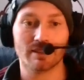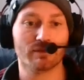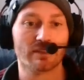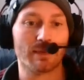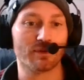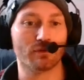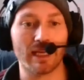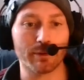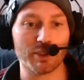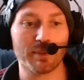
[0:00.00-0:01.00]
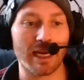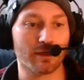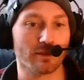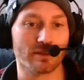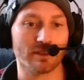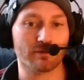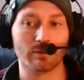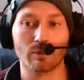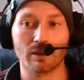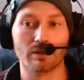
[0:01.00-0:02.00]
different types of language patterns and
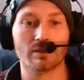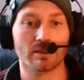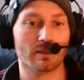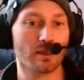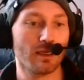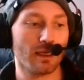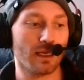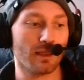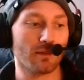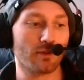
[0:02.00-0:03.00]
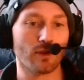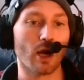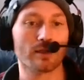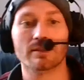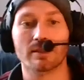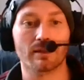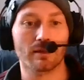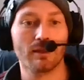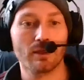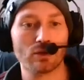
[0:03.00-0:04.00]
different words and thoughts and
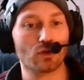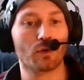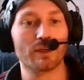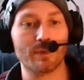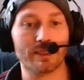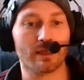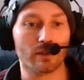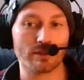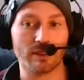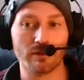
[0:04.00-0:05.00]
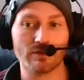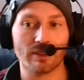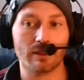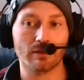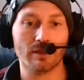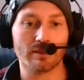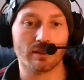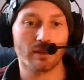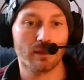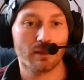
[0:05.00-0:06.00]
stories we can tell ourselves that elicit
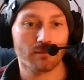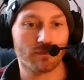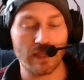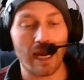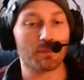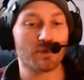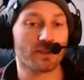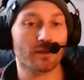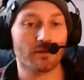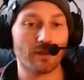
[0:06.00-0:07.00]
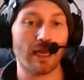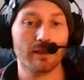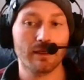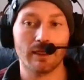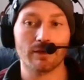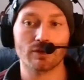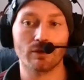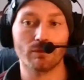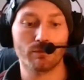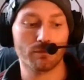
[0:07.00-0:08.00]
the opposite of that. And
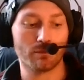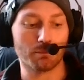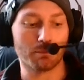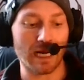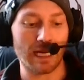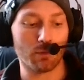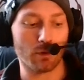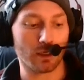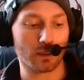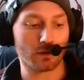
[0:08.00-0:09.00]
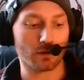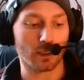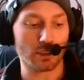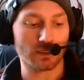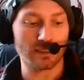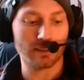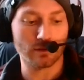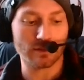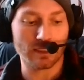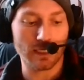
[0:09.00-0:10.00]
so my work largely
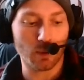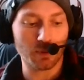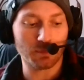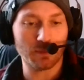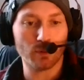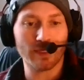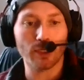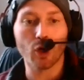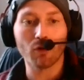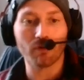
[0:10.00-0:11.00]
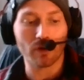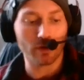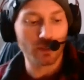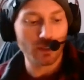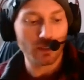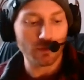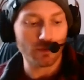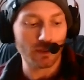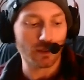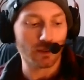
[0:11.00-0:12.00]
deals in helping people get over
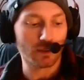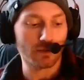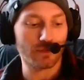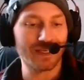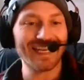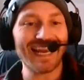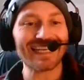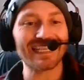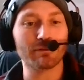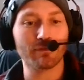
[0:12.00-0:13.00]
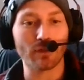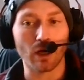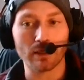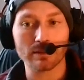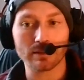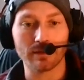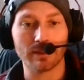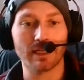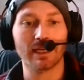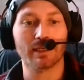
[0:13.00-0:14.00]
the negative thoughts and the
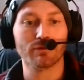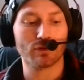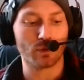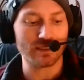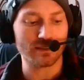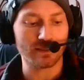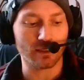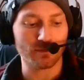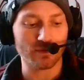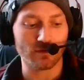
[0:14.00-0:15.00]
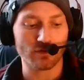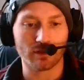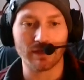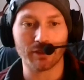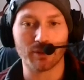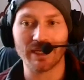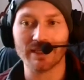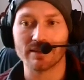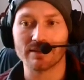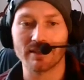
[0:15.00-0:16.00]
negative stories they tell themselves on a regular
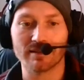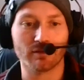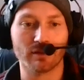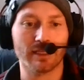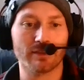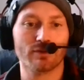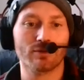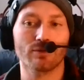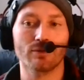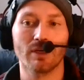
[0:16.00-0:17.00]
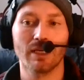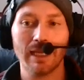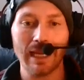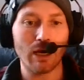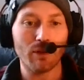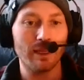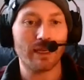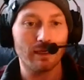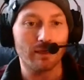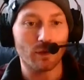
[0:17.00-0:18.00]
basis, as it relates to
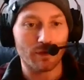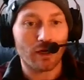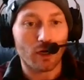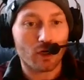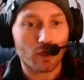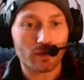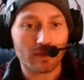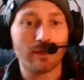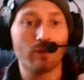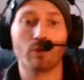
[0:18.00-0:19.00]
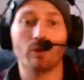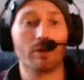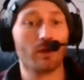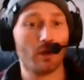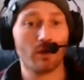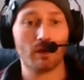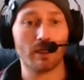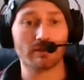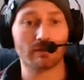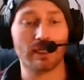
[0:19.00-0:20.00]
where they are currently, or
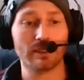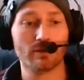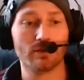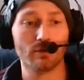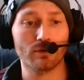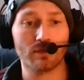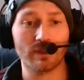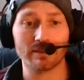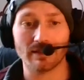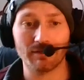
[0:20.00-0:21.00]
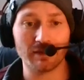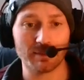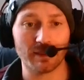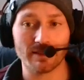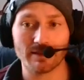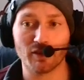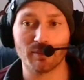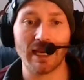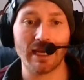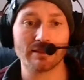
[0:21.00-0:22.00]
as it relates to things that they've experienced in their
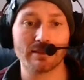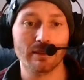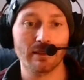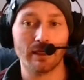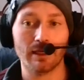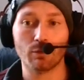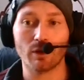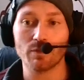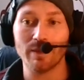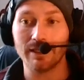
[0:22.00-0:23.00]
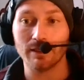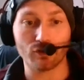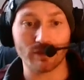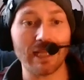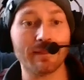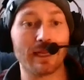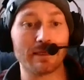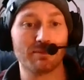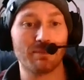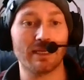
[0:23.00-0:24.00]
past. And once we can create that
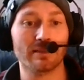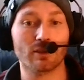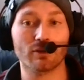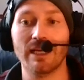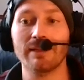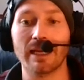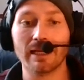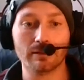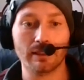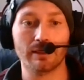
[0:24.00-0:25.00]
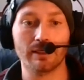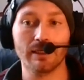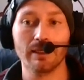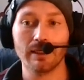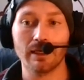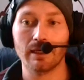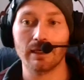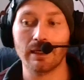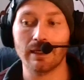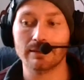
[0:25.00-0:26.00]
space and create that clarity,
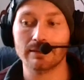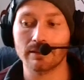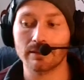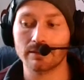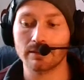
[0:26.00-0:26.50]
and to